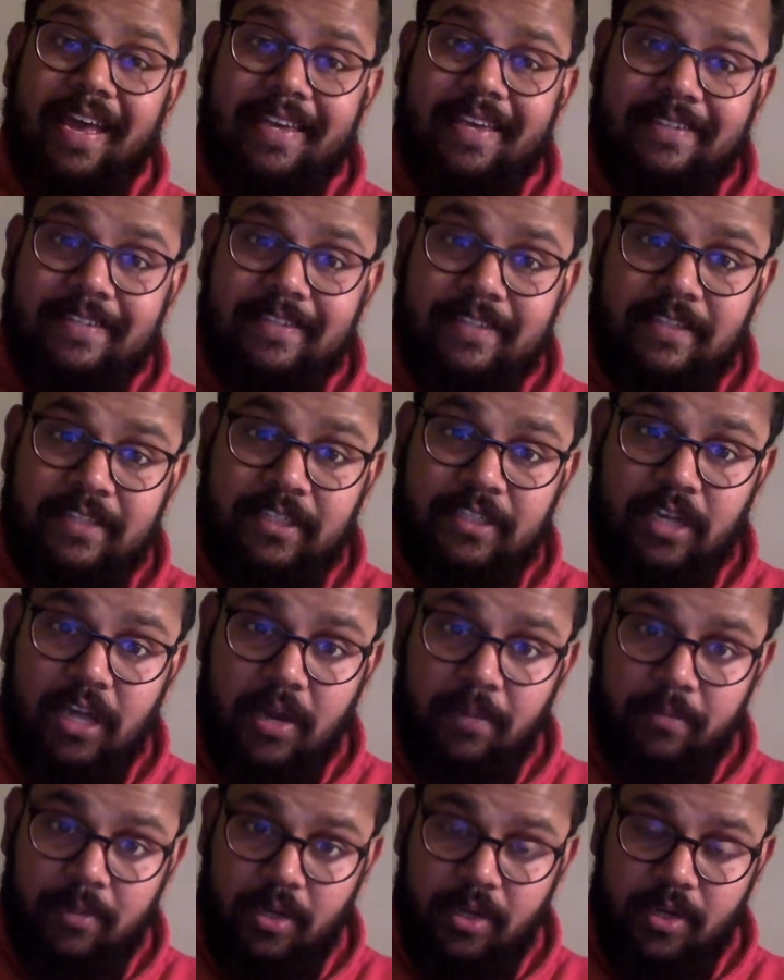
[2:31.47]
essential
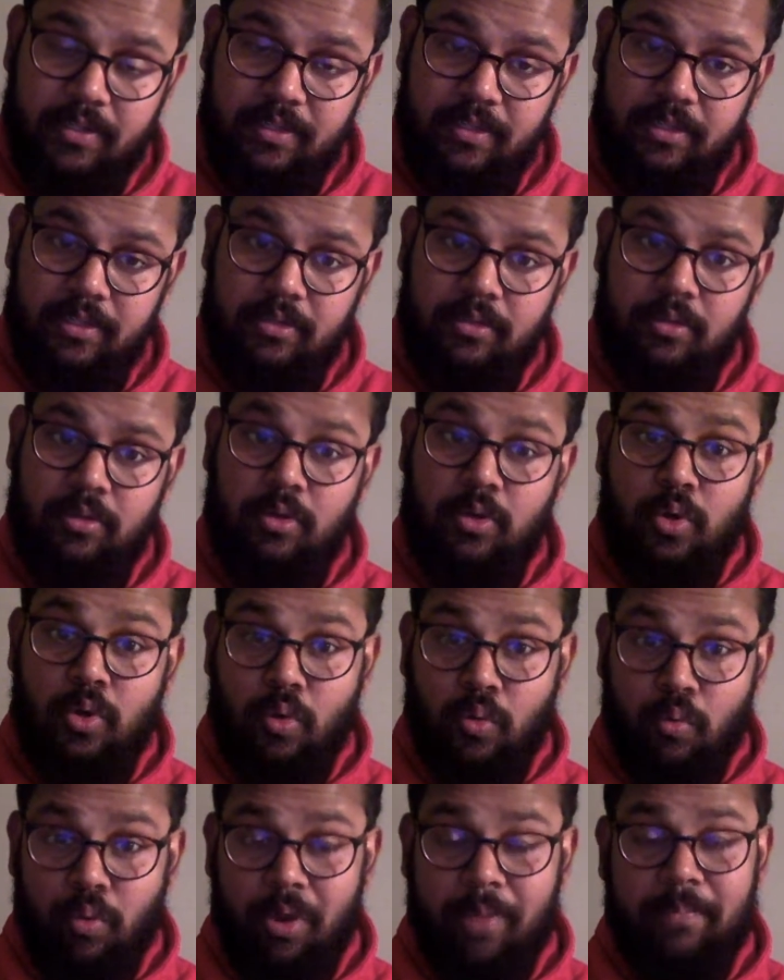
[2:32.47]
amino acids.
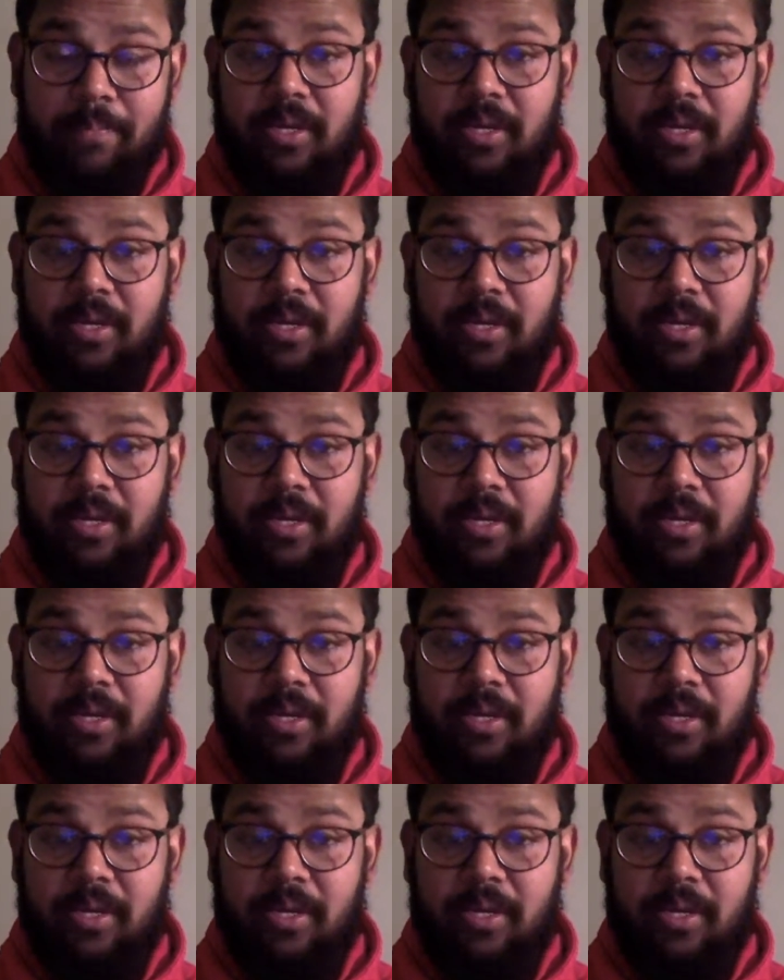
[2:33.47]
Why?